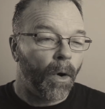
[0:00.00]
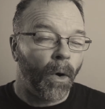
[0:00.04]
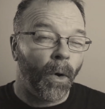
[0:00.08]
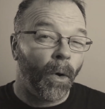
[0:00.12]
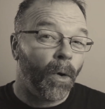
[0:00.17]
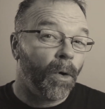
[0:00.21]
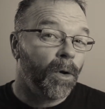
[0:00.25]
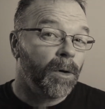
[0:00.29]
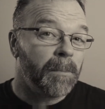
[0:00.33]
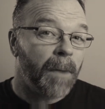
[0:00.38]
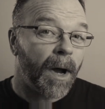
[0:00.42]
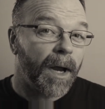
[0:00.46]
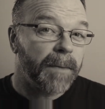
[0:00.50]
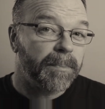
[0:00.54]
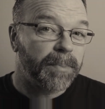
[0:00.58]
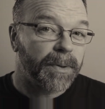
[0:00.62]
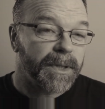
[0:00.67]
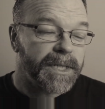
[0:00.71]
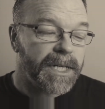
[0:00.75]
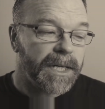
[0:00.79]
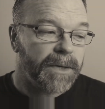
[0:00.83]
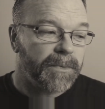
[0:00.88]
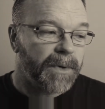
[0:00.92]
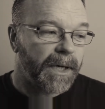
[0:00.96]
"All my
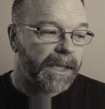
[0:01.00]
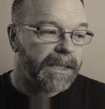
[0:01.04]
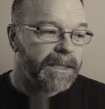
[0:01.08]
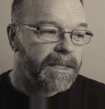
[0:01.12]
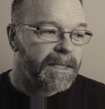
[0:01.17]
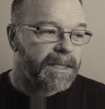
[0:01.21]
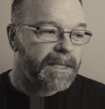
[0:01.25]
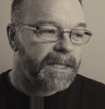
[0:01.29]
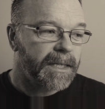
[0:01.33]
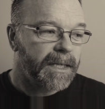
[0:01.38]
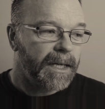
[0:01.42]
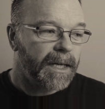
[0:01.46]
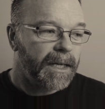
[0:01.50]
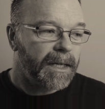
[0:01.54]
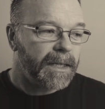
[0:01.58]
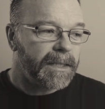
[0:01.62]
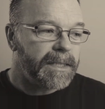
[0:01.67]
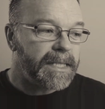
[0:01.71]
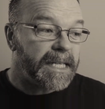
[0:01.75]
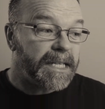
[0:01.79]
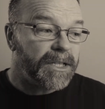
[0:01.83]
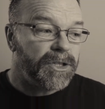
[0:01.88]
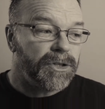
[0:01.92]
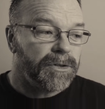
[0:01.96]
pretty ones?
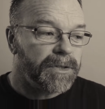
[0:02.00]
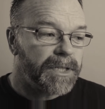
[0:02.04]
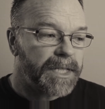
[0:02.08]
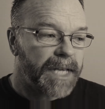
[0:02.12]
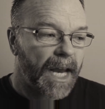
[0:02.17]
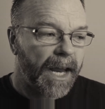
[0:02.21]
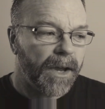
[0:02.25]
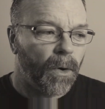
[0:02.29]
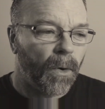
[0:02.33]
Did you say